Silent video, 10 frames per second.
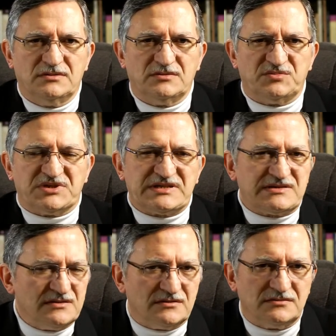But
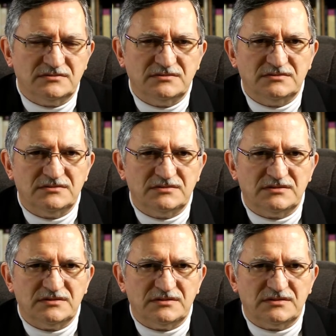still,
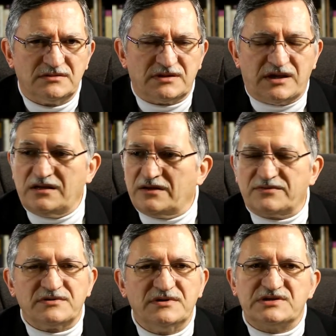they
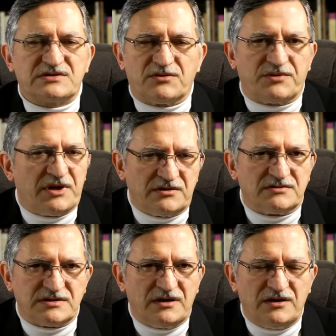never surrendered
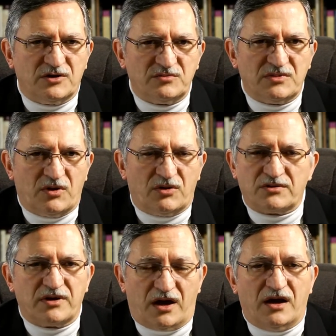to him or
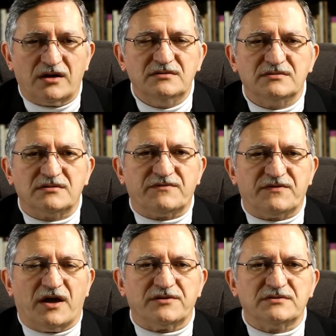God, the
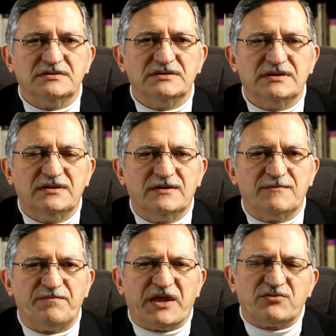Father.
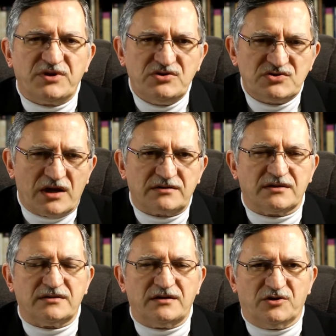They
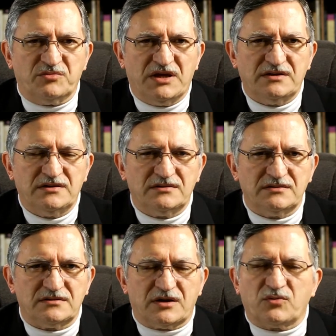rejected him.
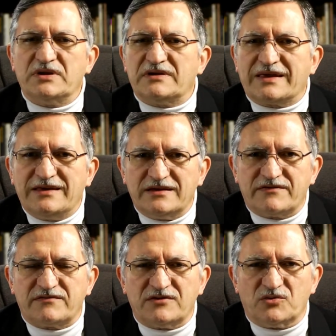They went
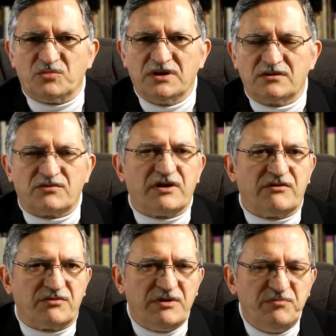against him,
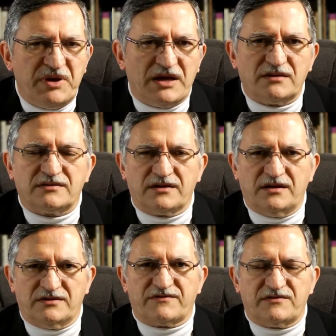rebelled
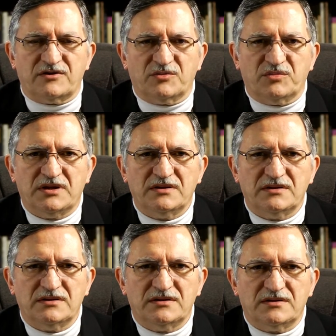against him
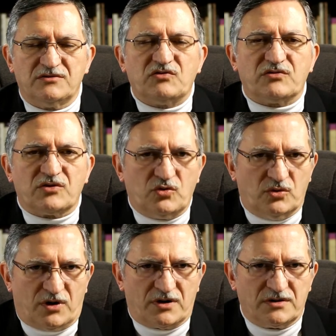to the core.